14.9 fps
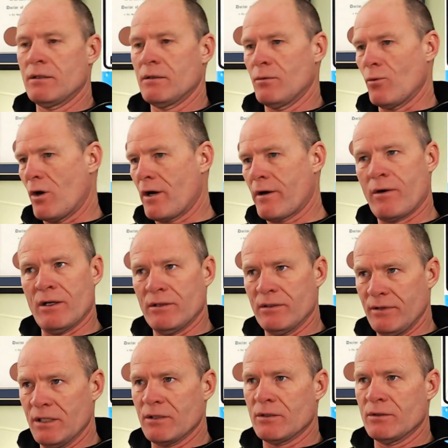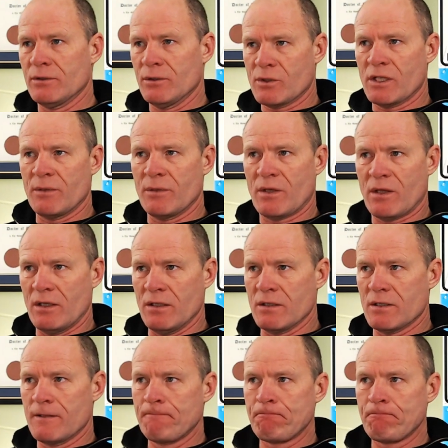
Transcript: walk around the vehicle, and those types of things.